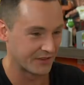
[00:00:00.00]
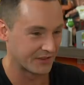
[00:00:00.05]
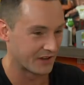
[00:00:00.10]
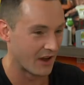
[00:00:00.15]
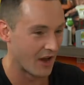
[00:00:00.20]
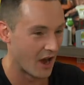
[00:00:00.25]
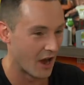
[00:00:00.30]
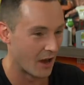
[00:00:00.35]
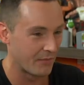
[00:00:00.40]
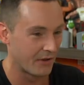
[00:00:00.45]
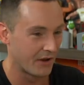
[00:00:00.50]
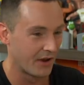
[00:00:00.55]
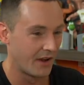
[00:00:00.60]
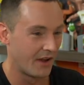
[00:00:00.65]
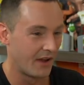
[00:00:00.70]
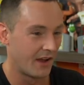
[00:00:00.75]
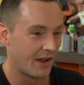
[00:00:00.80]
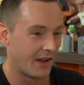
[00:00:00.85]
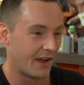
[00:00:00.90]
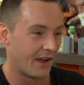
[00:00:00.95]
top.
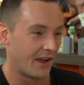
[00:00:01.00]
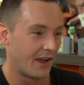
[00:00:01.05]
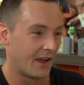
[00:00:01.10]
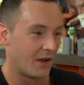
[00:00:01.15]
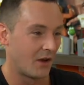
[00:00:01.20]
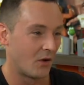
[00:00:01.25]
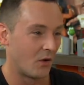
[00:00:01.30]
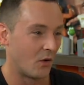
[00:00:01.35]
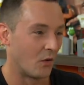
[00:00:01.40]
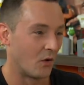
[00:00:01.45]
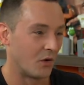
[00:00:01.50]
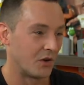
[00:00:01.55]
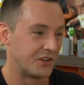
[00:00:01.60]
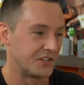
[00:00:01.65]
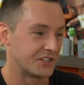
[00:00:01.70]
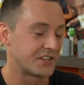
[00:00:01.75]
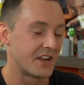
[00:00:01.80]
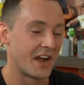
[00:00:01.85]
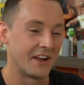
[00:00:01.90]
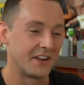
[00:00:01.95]
Or
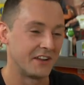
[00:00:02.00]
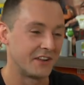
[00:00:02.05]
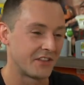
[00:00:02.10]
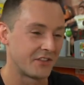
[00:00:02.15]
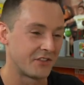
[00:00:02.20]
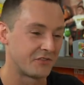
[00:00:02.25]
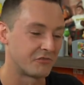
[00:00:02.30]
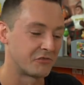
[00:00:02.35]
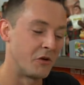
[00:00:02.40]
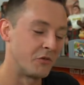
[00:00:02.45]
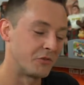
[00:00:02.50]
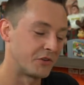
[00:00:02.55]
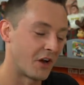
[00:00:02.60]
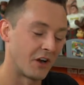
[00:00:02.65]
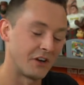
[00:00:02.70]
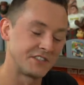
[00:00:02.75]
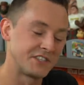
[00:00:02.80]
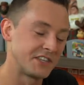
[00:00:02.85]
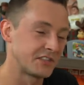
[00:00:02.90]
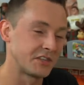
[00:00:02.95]
just kind of throw
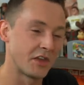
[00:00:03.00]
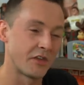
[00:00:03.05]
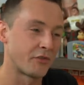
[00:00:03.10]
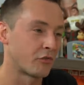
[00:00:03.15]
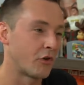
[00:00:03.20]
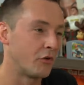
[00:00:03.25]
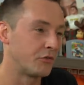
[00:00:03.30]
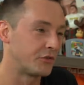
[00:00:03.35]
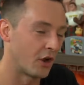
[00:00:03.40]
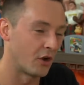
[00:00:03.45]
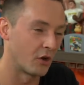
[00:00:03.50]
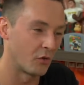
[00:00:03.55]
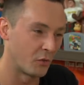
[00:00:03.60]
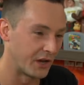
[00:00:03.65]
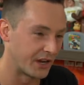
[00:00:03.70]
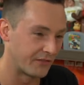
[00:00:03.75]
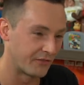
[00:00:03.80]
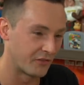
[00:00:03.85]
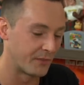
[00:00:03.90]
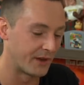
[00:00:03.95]
darts. This is a throw dart
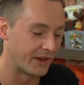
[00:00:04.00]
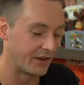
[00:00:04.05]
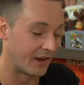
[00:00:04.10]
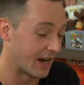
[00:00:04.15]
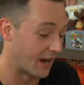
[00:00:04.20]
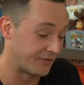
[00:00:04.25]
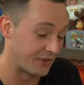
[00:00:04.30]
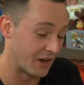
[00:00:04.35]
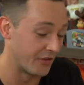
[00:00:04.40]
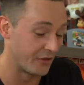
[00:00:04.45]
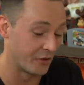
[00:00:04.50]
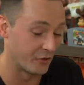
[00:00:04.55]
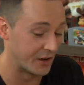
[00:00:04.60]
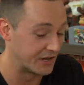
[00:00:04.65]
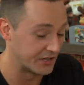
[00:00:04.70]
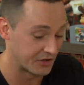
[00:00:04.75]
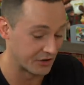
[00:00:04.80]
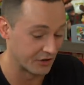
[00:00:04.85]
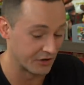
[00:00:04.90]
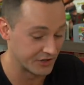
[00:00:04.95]
week for me. Like I've done the
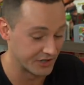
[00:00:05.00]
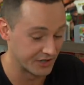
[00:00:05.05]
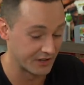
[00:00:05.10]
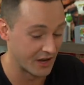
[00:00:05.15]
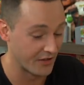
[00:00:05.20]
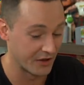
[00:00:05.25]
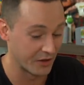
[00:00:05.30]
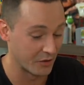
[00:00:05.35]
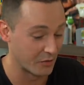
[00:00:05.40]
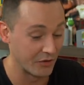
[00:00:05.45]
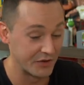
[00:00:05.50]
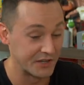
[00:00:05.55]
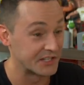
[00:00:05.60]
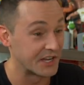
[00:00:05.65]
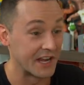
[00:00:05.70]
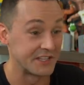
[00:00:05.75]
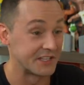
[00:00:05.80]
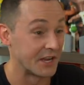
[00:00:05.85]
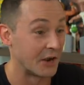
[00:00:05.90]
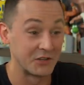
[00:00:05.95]
research and nothing really
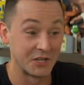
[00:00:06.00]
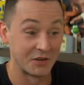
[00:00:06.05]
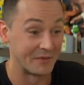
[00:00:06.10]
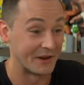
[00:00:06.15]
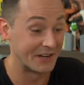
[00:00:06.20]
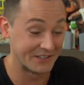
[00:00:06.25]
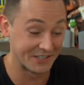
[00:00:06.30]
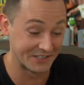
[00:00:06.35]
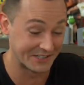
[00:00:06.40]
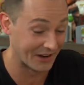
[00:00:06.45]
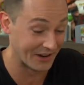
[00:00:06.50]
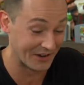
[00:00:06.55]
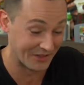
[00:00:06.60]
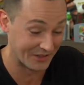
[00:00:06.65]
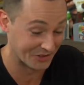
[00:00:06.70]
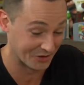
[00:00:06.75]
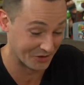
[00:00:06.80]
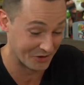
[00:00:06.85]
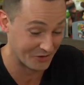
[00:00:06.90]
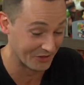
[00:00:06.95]
stands out to me, to tell you the
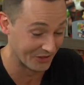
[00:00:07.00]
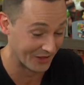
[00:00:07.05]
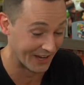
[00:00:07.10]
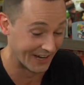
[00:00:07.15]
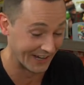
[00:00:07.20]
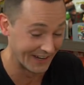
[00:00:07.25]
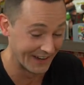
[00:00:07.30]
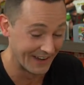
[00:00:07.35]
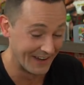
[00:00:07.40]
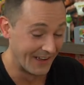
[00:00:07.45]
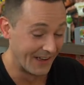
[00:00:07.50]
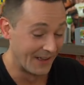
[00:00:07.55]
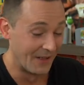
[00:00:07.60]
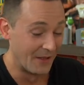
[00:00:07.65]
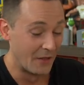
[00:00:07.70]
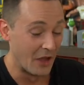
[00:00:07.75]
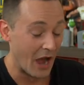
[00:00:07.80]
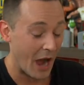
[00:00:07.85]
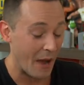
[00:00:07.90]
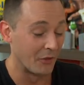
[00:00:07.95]
truth. Like
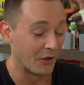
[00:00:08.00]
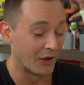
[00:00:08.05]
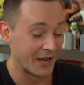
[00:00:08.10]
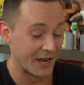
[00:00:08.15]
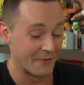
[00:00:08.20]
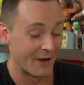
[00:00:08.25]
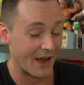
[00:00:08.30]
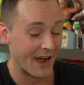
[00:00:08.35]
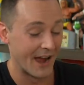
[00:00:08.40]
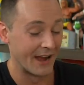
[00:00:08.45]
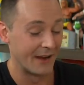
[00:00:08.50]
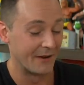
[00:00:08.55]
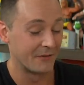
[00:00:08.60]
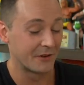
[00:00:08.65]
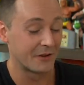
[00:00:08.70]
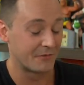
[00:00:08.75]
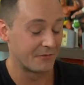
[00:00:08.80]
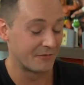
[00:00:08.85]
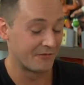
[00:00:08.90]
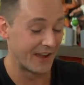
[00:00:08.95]
I'm looking at my
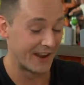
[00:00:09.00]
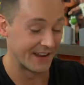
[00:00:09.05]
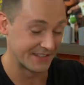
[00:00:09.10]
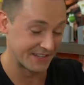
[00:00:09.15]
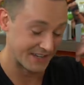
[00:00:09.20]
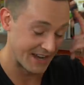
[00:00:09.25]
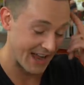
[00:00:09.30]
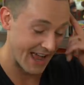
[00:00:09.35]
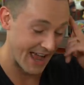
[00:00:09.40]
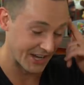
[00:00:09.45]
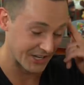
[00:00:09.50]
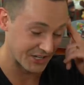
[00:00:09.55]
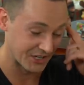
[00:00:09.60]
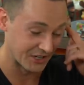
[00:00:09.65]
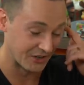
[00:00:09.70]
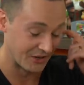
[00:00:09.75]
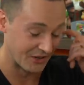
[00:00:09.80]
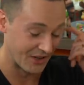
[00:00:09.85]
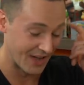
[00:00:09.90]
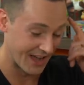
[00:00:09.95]
Fantasy
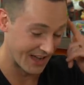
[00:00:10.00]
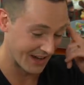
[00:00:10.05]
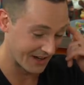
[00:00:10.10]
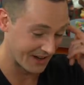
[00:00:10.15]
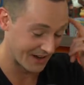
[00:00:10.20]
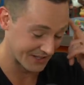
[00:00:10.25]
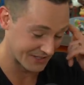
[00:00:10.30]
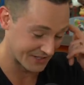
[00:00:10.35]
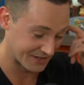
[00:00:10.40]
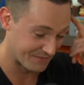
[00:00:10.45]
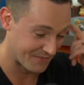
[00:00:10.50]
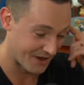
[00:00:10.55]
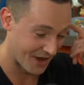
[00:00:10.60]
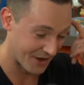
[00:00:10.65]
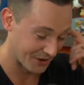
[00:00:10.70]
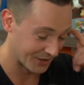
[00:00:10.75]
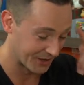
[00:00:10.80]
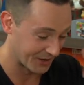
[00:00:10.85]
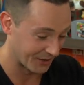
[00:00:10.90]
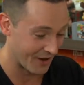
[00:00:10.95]
National uh, custom
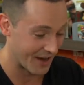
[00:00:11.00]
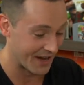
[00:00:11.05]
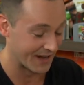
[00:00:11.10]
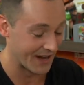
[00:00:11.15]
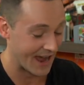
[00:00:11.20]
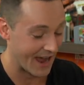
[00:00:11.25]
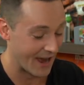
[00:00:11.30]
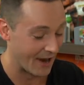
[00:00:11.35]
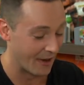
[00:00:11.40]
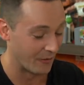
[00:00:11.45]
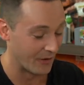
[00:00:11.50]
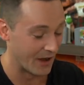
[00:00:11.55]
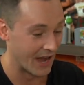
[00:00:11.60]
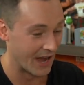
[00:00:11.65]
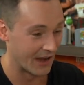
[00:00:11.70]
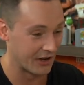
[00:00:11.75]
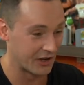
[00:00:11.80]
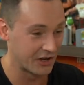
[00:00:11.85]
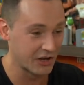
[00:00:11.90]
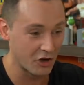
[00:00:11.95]
modeling right now.
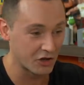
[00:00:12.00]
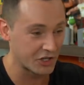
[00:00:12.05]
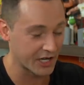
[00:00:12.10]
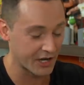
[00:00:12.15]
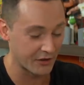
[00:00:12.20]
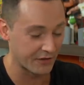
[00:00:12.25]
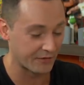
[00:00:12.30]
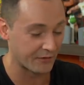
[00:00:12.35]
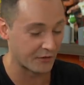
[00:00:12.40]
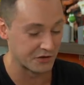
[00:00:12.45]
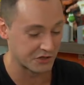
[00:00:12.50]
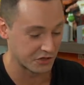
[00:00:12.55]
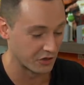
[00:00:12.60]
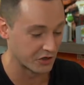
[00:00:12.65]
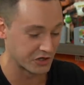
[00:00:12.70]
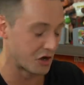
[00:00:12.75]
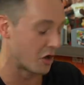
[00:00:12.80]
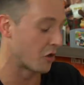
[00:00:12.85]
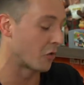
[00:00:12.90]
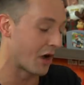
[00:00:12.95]
Uh, you can go check out the First Look
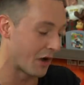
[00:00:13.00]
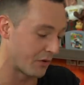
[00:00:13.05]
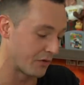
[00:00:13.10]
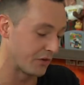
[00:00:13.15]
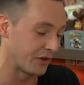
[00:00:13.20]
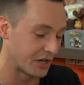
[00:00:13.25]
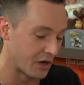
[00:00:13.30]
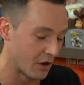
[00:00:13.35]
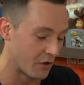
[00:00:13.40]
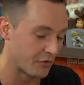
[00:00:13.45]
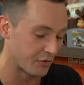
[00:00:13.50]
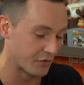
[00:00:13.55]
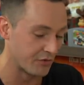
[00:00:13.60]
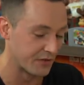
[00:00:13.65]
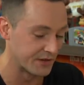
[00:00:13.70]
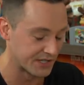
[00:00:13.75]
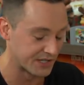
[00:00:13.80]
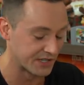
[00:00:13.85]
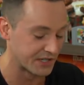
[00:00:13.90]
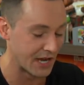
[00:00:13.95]
show where I really go through
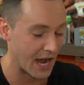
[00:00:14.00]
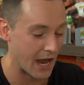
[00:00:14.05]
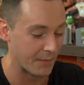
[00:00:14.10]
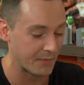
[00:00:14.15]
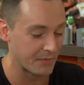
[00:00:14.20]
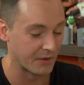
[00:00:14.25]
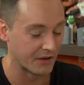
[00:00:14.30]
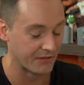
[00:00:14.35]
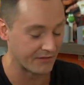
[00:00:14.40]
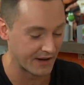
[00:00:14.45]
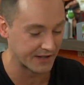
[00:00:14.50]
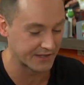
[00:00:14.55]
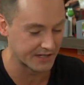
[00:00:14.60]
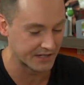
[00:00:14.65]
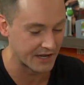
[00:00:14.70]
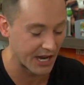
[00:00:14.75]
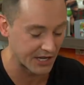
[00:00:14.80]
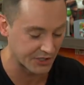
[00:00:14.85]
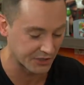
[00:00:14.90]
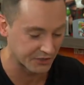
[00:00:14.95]
this in depth, but fantasy
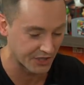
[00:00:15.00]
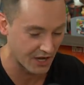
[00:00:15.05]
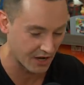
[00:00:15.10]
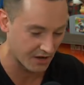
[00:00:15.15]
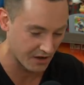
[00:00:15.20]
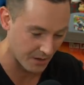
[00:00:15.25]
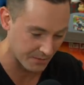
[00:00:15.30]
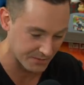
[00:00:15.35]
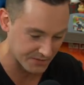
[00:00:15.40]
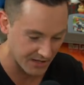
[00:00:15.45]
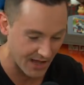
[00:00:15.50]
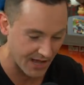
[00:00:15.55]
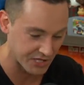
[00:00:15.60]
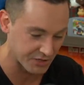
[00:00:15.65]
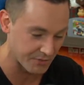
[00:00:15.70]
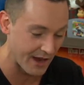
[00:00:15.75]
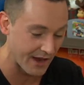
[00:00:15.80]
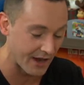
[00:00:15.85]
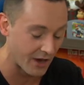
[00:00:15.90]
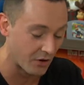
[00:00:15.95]
national dot com slash
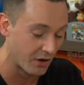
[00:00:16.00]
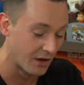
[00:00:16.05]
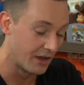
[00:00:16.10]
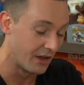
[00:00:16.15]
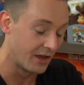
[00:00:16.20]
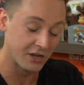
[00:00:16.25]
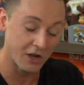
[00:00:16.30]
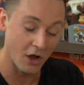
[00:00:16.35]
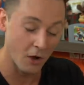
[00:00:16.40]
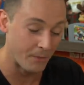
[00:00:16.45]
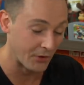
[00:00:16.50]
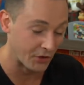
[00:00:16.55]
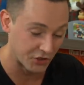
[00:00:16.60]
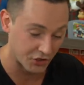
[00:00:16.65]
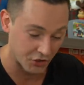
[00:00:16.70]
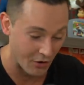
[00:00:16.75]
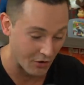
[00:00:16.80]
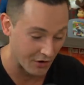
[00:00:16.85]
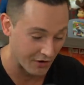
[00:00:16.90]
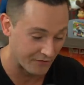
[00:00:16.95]
mayo. Go build
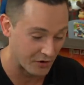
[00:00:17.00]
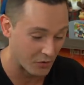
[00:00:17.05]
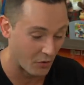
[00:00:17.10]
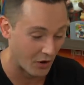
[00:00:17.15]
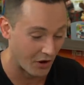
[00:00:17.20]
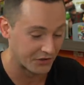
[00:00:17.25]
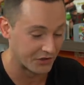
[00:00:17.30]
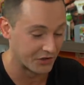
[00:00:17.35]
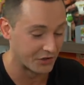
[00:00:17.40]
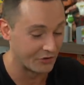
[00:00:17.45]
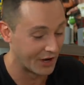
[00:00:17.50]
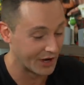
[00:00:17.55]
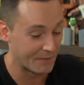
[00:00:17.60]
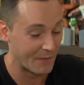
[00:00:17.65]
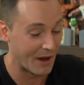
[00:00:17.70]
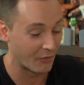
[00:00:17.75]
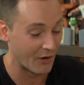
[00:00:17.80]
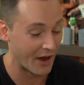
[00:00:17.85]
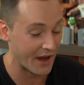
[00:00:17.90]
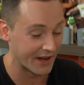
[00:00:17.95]
your own if you want to. Like
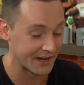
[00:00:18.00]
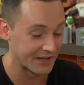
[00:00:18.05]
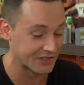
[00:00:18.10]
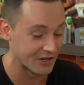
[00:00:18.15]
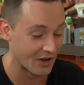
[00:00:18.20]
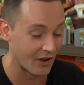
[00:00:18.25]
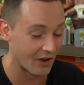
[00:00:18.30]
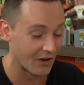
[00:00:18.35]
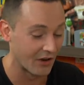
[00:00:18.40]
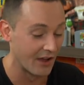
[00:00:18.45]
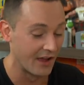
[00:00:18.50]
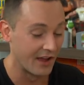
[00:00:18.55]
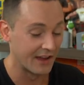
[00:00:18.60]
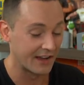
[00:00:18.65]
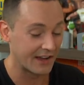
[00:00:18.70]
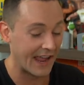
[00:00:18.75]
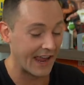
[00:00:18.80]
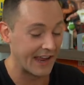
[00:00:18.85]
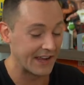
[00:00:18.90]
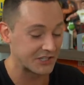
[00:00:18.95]
my rankings are
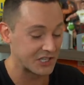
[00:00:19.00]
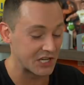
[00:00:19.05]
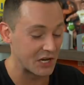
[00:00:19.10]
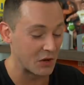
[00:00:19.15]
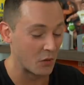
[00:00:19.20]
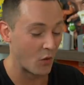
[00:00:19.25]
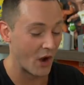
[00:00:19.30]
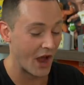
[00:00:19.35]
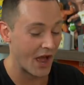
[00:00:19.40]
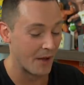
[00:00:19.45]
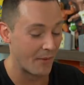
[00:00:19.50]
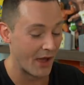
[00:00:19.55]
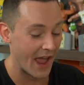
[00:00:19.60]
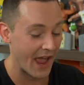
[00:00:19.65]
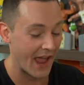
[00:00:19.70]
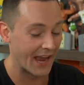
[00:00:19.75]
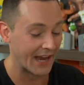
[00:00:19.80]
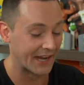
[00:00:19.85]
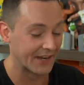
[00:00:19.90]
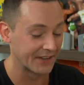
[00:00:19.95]
Casey, Webb,
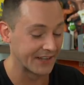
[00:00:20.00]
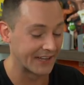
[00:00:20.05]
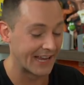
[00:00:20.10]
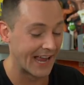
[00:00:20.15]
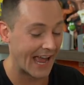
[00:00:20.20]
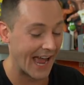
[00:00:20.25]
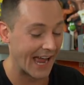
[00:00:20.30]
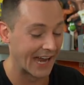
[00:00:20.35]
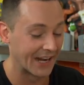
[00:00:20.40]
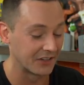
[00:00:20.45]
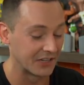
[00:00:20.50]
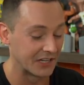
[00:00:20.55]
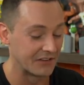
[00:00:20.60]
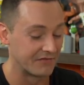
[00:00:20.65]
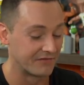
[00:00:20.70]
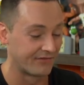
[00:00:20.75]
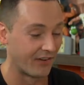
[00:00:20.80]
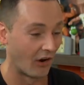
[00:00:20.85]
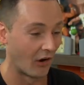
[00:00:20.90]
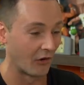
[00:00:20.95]
Henley, Hadley,
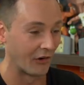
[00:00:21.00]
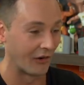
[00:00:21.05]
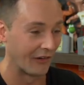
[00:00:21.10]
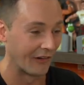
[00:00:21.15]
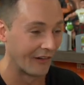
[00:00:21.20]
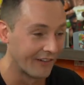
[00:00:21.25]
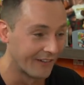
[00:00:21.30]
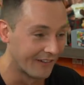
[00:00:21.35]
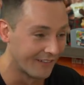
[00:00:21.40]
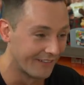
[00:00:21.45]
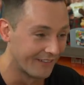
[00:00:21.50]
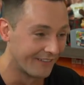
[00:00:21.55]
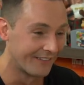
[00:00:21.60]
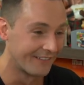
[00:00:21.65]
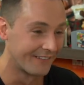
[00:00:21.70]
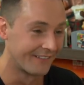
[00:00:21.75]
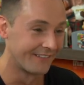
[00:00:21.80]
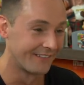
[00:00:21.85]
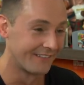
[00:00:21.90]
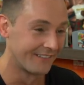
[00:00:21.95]
Werner.
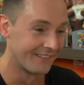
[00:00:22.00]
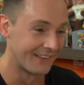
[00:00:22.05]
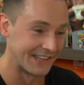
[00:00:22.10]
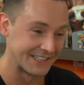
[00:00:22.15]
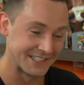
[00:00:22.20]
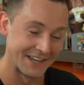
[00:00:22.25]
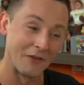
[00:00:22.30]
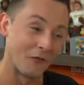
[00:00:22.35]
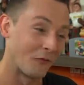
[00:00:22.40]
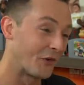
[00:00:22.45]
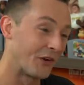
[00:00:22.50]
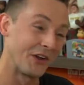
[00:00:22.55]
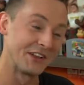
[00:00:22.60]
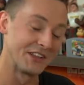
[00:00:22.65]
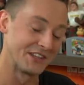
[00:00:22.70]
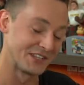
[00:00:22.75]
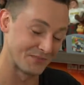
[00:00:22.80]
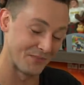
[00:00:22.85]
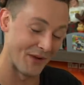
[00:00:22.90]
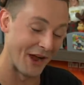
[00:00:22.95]
That's not
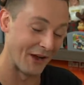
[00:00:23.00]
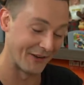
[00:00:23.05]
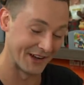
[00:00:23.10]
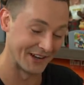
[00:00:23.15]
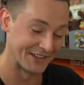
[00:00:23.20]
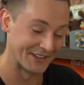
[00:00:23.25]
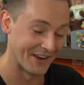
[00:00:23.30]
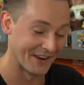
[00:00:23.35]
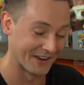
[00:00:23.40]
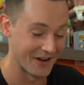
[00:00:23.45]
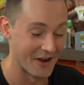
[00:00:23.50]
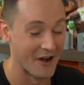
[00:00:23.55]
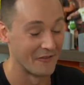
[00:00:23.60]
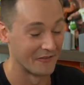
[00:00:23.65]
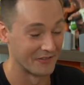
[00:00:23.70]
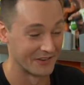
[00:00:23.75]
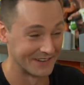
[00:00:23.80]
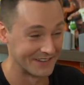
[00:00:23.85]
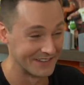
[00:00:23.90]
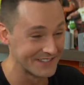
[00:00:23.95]
inspiring a ton of
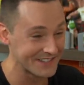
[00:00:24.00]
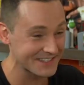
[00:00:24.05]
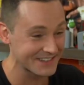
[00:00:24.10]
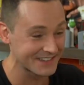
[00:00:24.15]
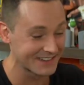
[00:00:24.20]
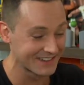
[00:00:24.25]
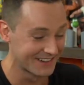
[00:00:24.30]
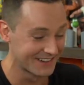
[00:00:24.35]
confidence.